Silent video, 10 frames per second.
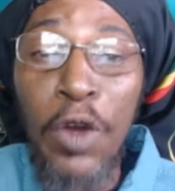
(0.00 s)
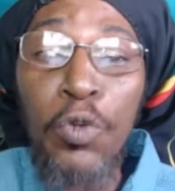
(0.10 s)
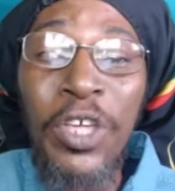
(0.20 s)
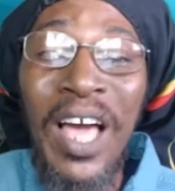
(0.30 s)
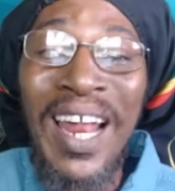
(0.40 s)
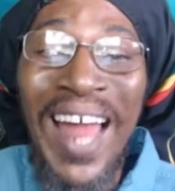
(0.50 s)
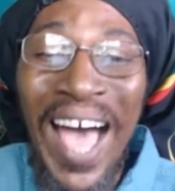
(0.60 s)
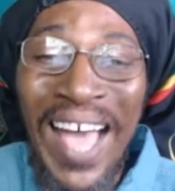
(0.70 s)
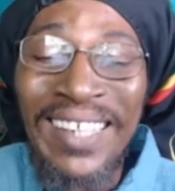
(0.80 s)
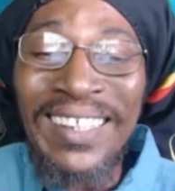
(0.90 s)

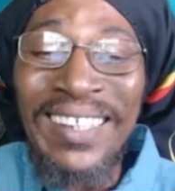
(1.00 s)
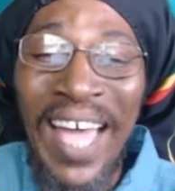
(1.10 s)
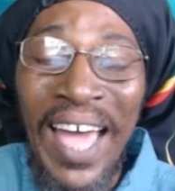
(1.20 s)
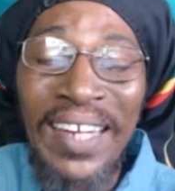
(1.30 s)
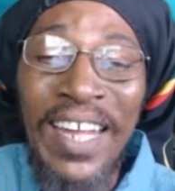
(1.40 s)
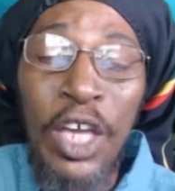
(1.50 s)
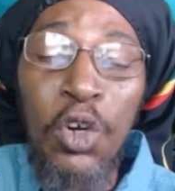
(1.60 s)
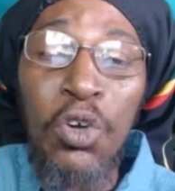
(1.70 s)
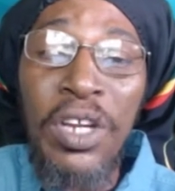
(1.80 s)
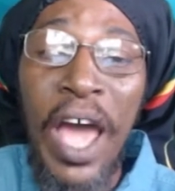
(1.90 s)
realized that they
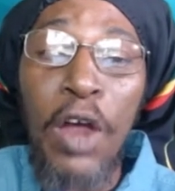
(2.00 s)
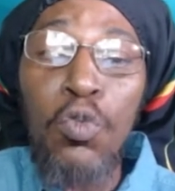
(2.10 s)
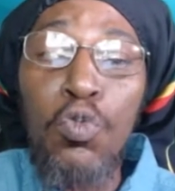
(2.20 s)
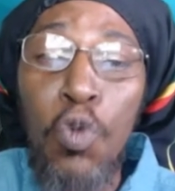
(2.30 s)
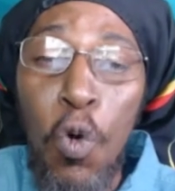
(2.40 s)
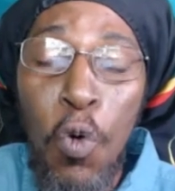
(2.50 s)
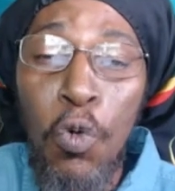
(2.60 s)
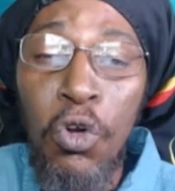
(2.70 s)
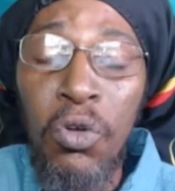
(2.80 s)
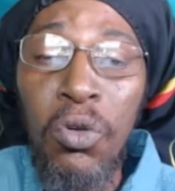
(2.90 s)
could not
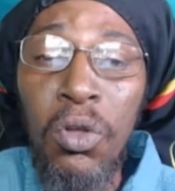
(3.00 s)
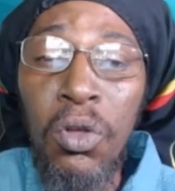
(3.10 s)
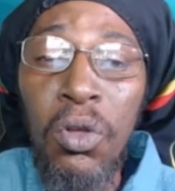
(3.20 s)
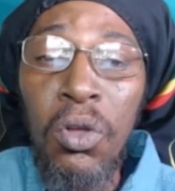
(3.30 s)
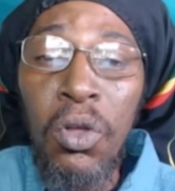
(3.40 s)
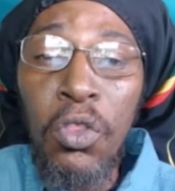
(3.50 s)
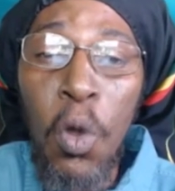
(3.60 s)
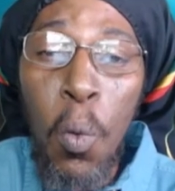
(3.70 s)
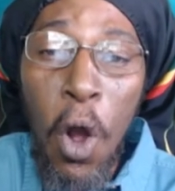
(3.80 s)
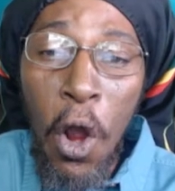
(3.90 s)
rule the
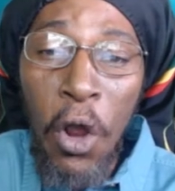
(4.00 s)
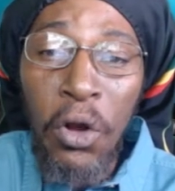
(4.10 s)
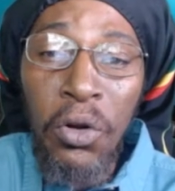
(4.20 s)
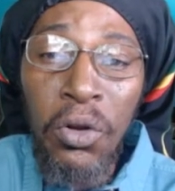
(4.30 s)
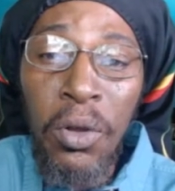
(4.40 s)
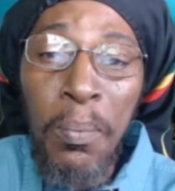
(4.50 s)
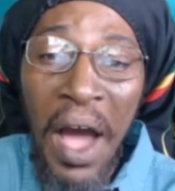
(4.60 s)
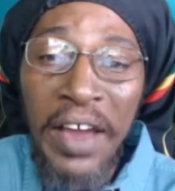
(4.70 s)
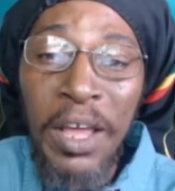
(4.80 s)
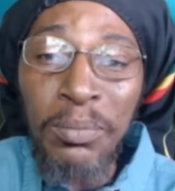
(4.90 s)
world
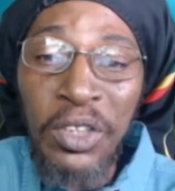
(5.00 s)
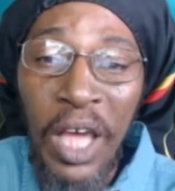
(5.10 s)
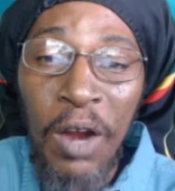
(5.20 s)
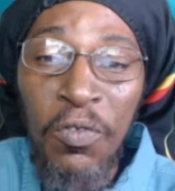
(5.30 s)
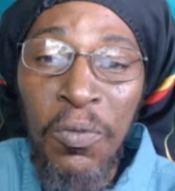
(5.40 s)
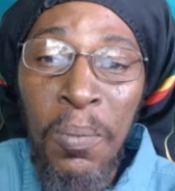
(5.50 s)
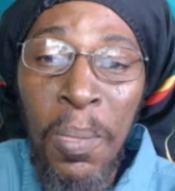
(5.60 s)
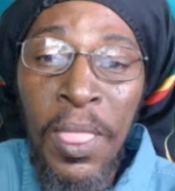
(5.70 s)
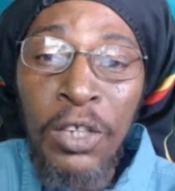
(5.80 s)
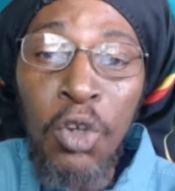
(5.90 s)
by themselves.
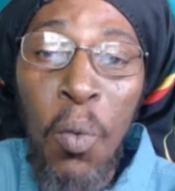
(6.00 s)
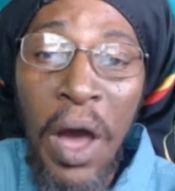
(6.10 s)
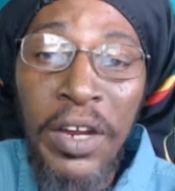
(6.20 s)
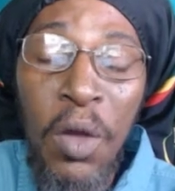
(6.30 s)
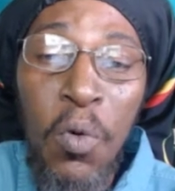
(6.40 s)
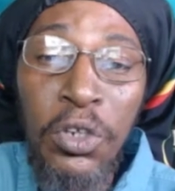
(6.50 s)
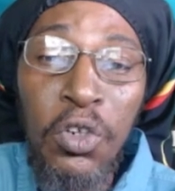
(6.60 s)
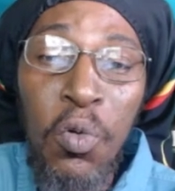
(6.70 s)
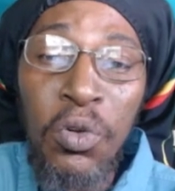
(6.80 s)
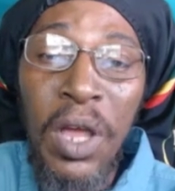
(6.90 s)
So what they would
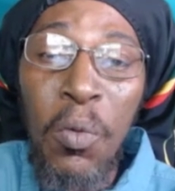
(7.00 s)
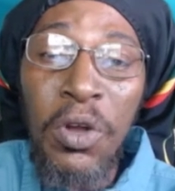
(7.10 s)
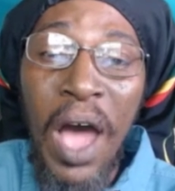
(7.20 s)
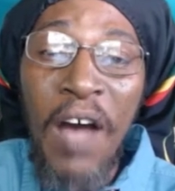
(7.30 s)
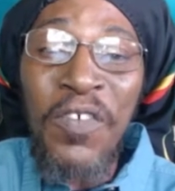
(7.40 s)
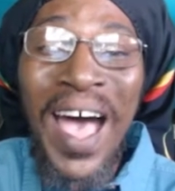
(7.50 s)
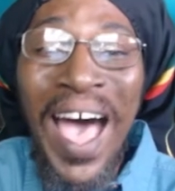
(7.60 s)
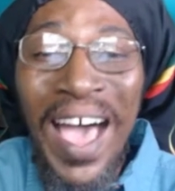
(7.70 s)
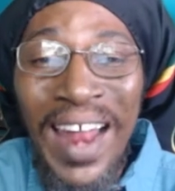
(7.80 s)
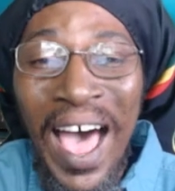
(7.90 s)
do, they would have
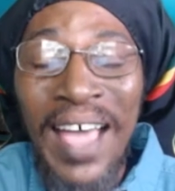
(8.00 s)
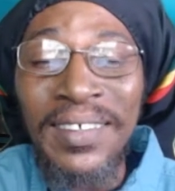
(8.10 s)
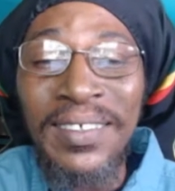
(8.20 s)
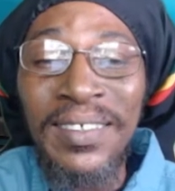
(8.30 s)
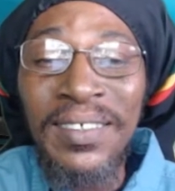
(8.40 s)
allies,